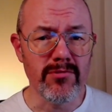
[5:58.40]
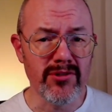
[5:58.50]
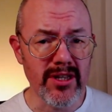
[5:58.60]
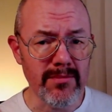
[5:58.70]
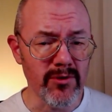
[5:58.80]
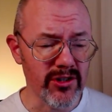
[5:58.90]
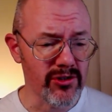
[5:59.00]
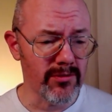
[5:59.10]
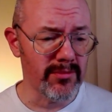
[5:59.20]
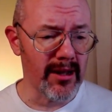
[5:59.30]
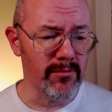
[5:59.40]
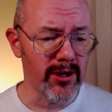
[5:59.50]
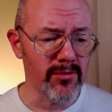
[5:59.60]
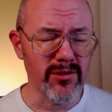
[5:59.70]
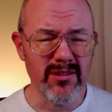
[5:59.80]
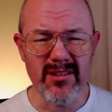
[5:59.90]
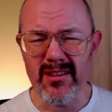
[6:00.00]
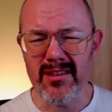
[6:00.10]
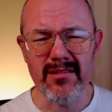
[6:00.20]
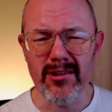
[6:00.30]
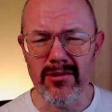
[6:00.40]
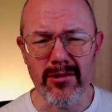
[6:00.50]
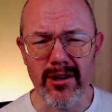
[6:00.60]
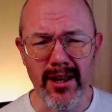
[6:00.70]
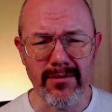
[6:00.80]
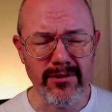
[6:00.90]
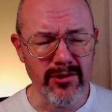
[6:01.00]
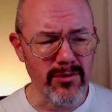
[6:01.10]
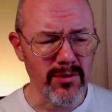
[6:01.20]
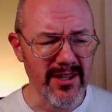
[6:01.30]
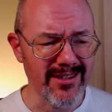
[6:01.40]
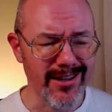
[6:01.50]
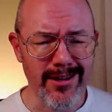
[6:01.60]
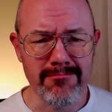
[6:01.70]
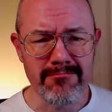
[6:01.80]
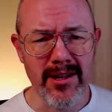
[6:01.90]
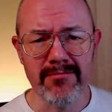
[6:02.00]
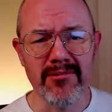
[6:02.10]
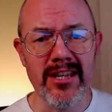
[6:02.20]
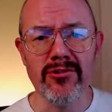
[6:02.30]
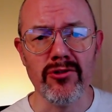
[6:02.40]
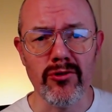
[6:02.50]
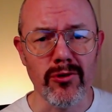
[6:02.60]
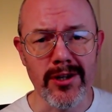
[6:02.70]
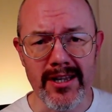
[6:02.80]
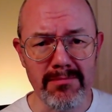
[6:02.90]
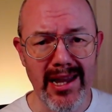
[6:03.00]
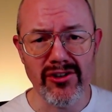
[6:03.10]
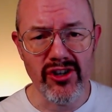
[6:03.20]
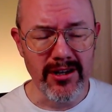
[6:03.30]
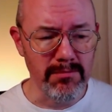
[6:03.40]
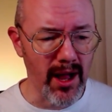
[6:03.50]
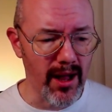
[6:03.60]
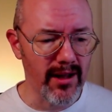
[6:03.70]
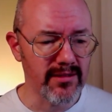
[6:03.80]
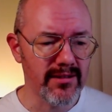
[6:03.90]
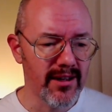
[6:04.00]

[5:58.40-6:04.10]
Steam Workshop download, you're not going to have to do this installing, patching part.